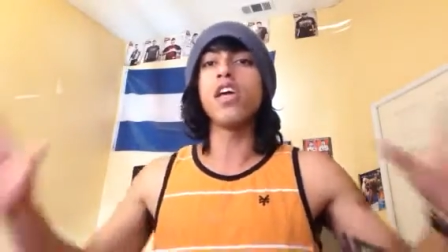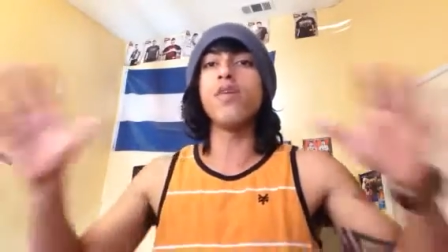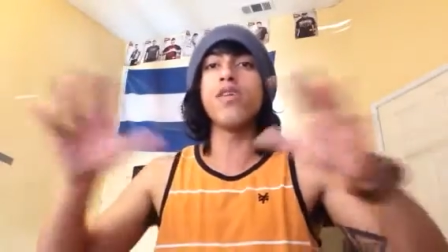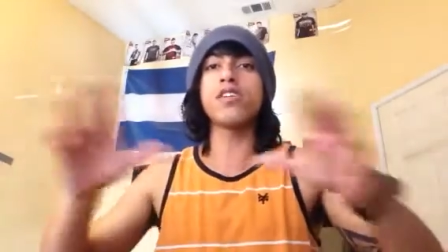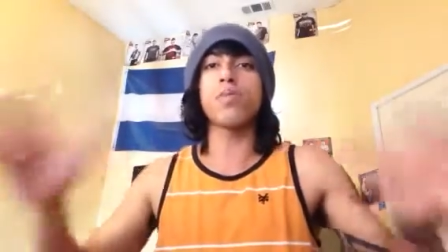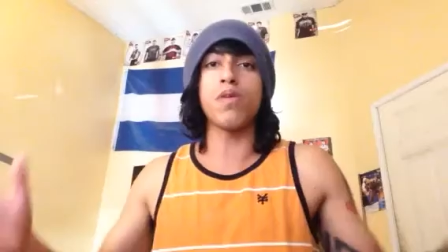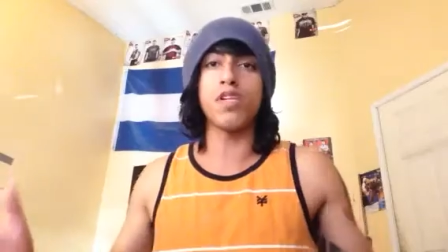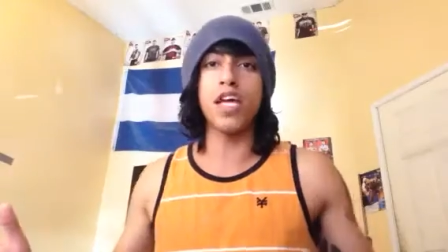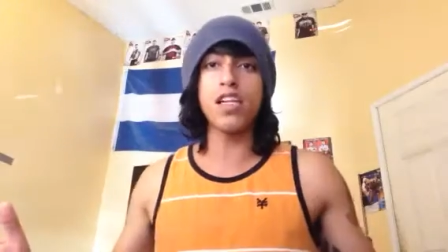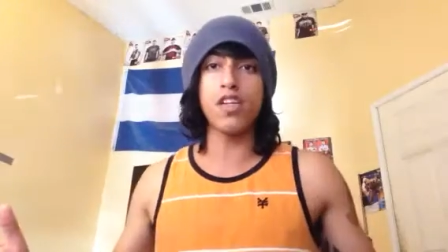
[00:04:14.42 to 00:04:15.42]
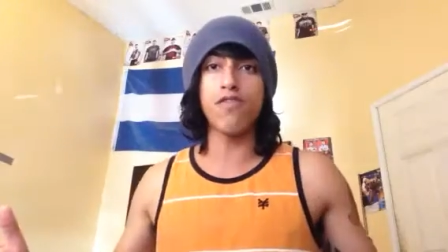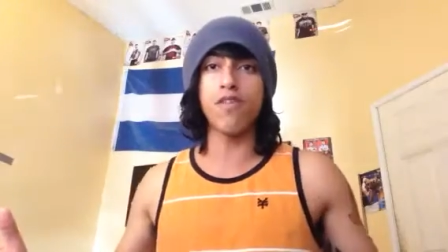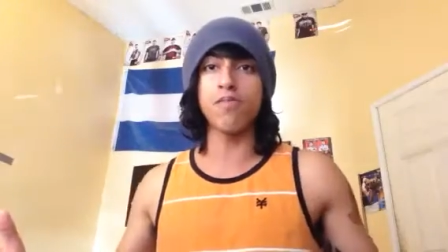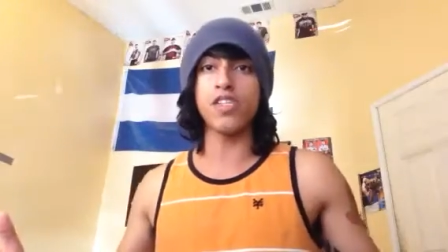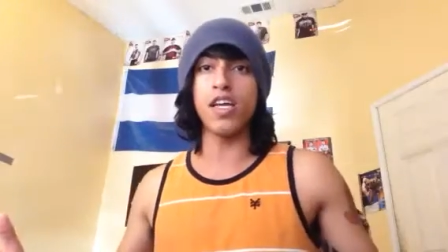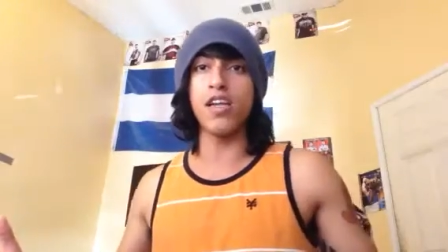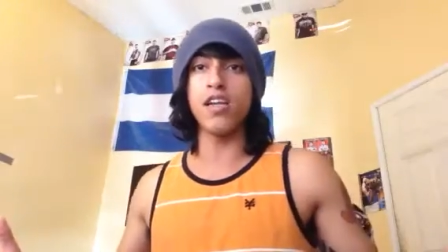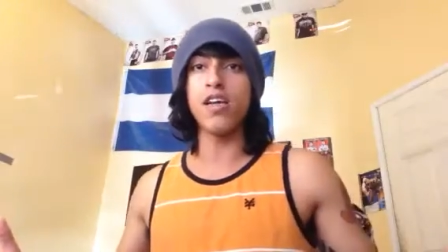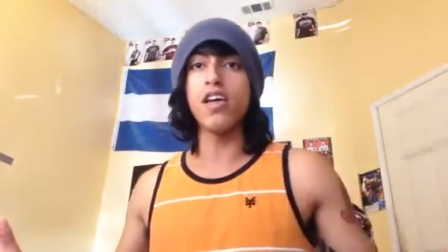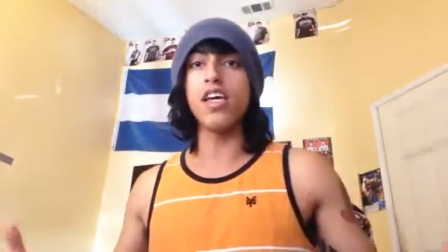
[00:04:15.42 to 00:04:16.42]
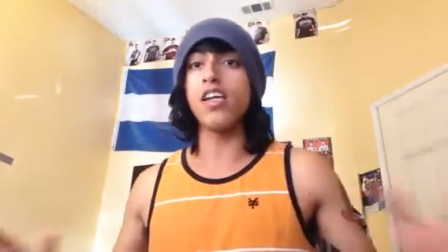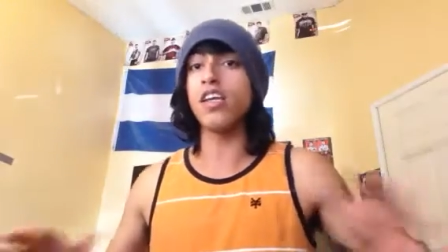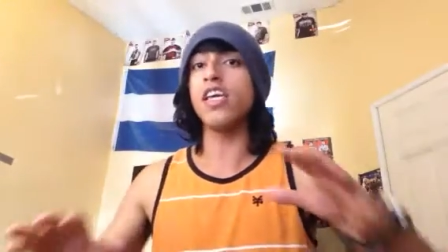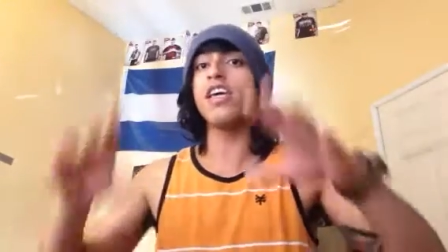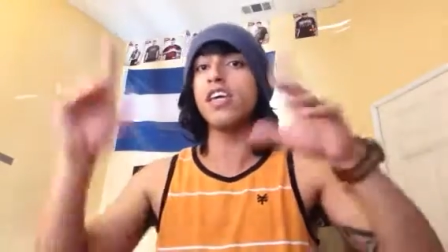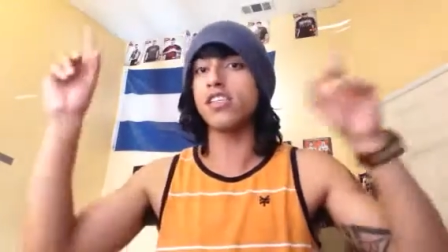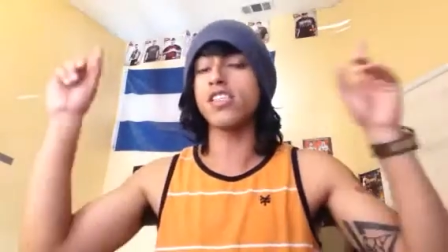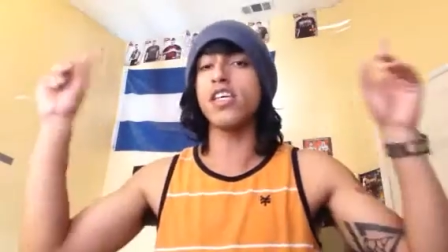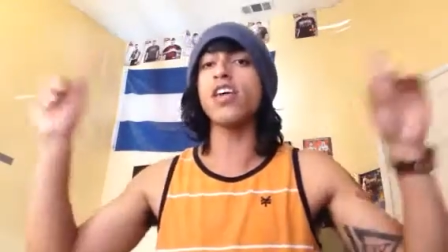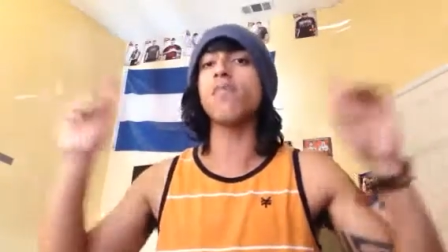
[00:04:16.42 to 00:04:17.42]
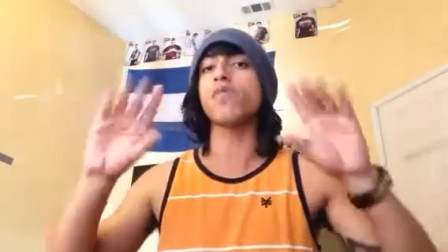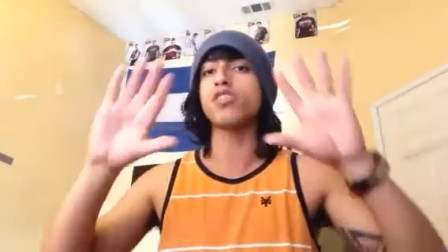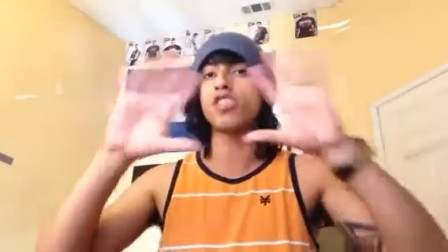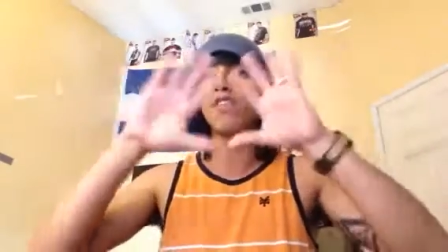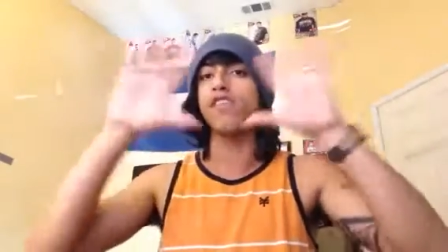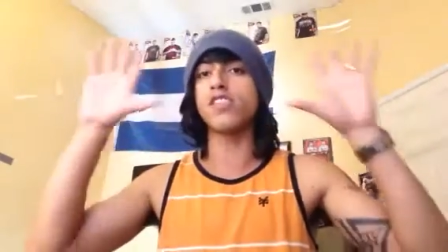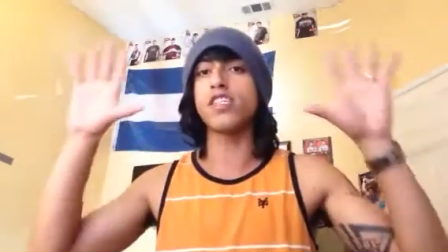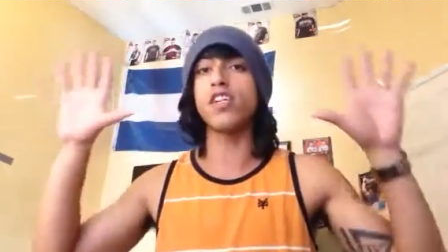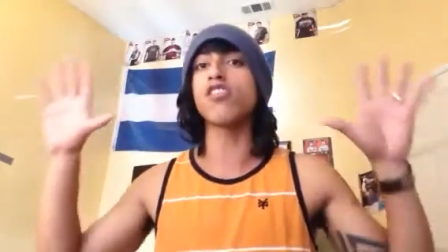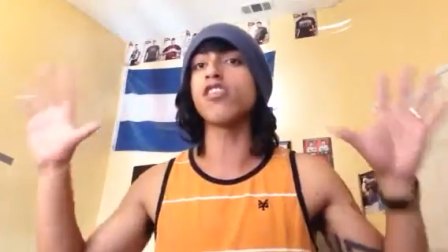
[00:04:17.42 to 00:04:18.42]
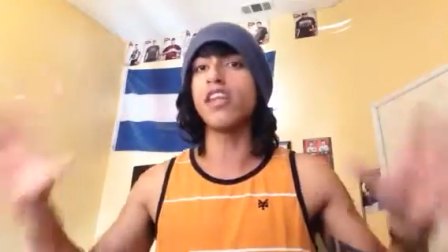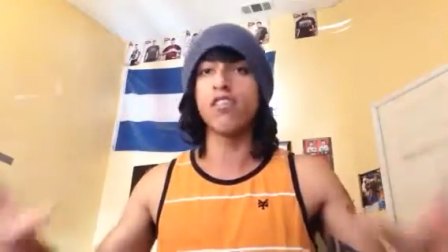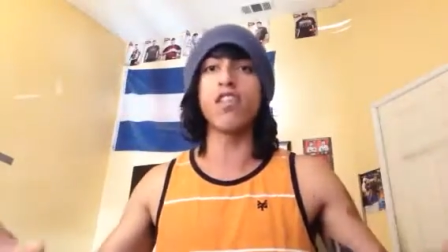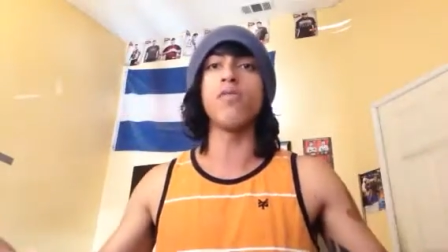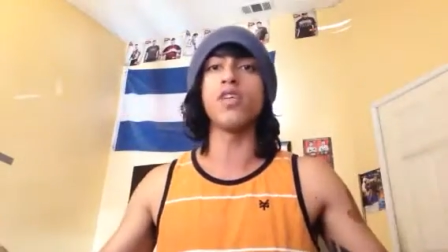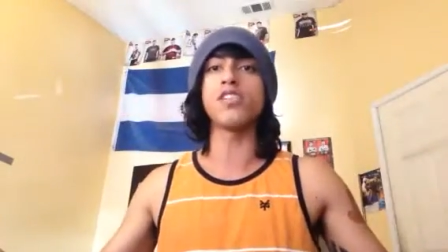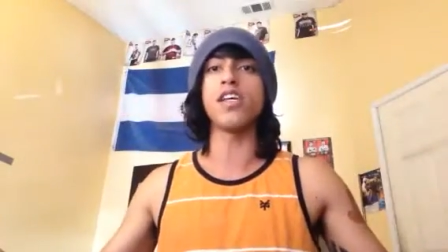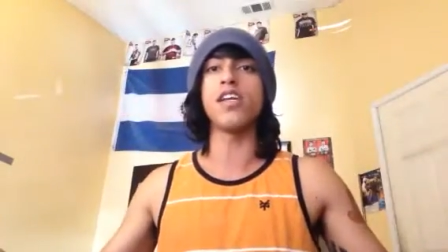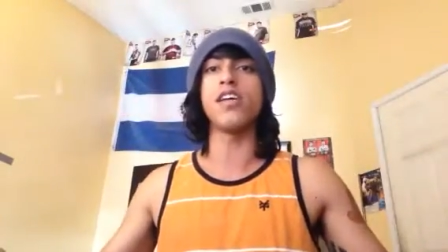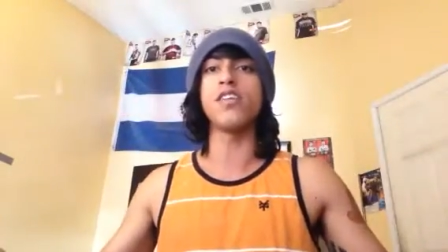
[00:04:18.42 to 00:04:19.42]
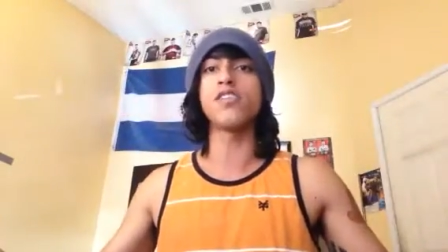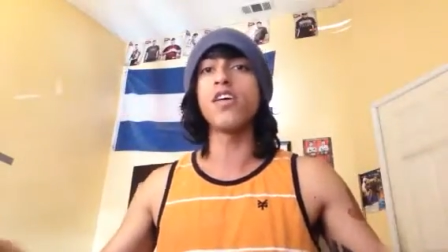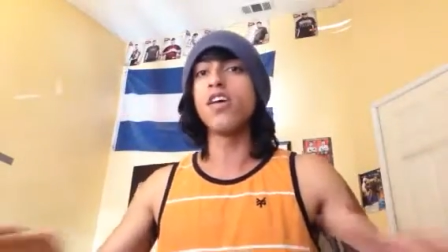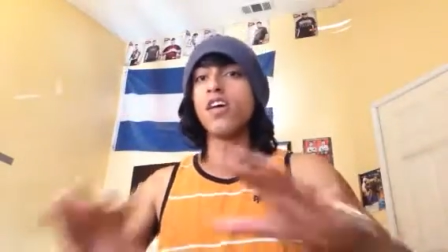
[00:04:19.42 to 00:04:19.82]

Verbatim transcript: He wants to protect you from sin. He, he can see, can perceive, and see clearly what sin is.